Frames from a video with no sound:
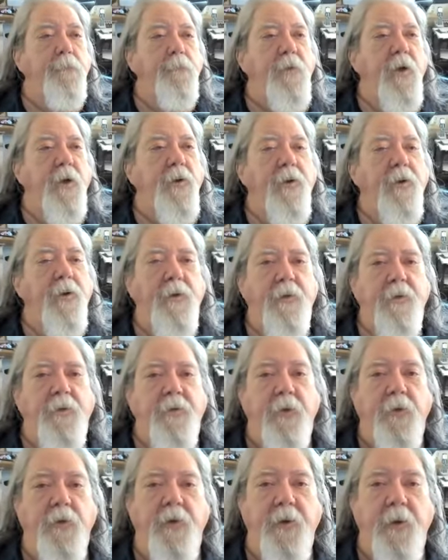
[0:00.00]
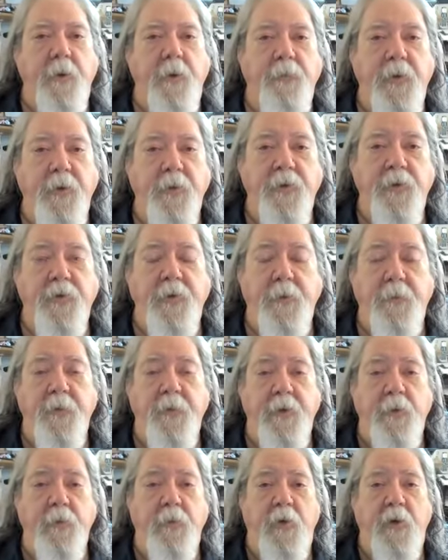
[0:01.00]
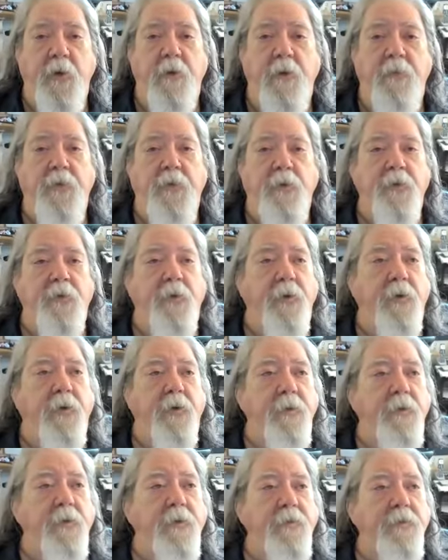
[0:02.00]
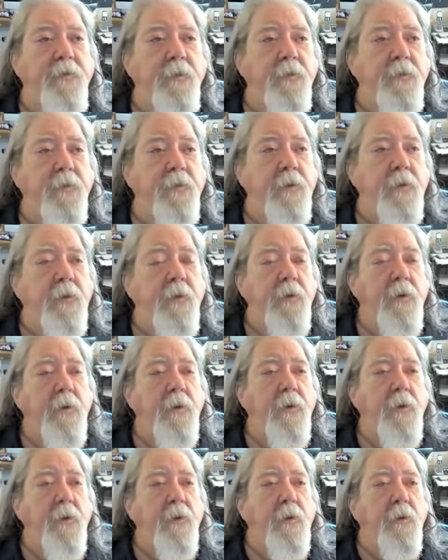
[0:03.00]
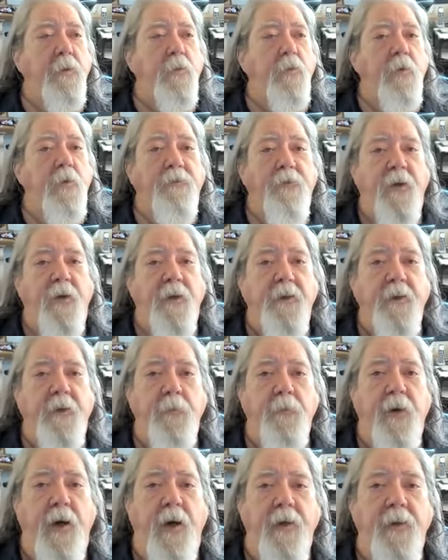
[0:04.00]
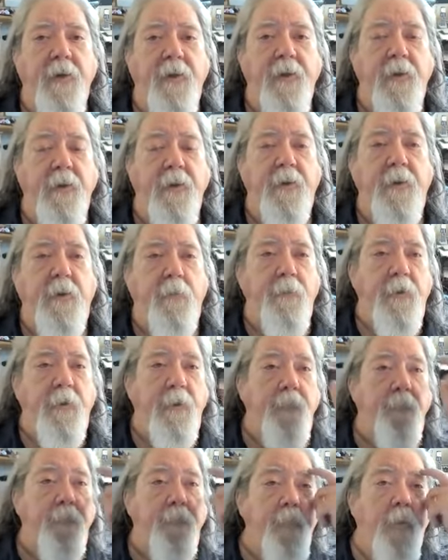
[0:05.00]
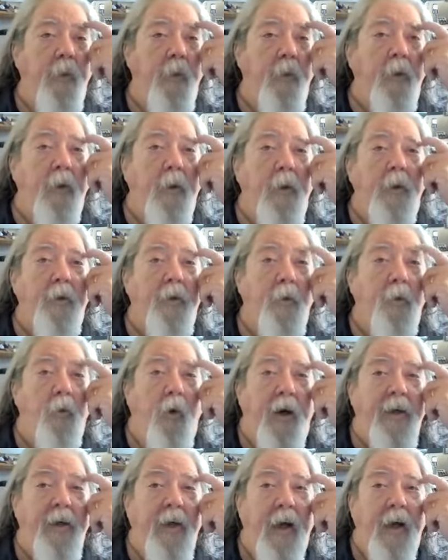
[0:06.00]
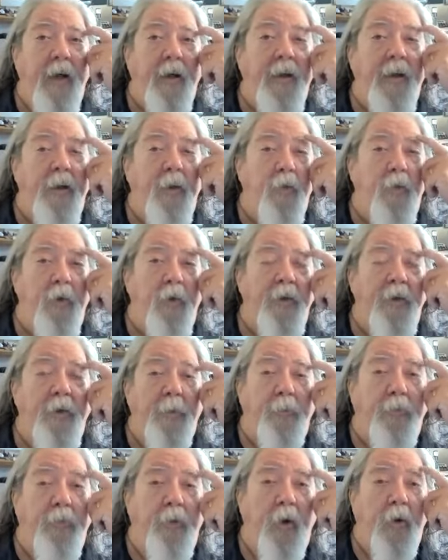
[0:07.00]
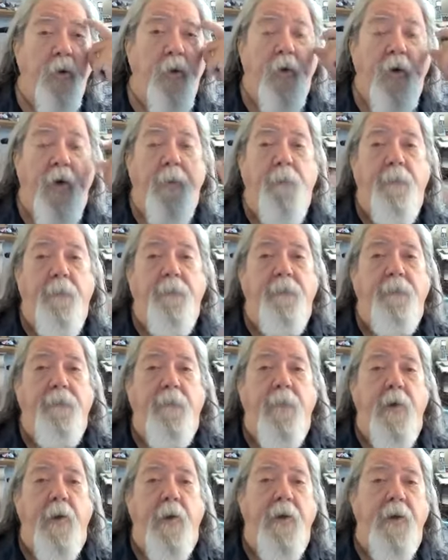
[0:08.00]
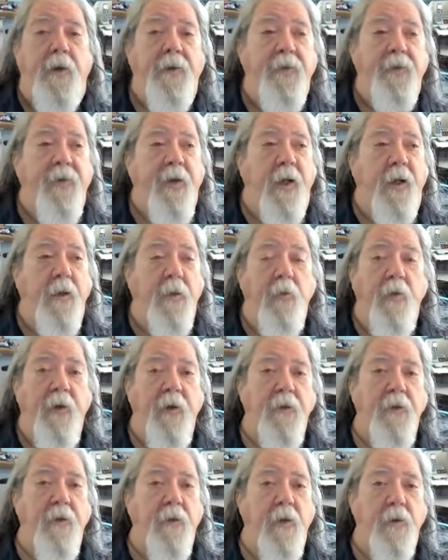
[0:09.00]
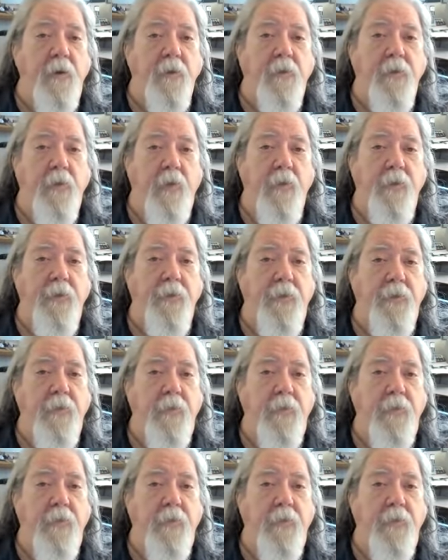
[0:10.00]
and it certainly appears to be wherever you turn, if you reflect upon it a little bit, then why not get with the program and accelerate our growth?